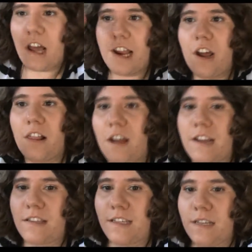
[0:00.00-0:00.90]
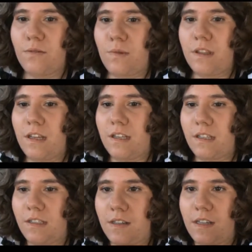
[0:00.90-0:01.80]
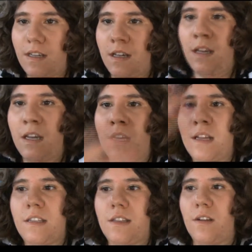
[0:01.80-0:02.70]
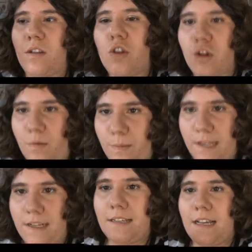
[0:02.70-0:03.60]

And I like when they did the nominees,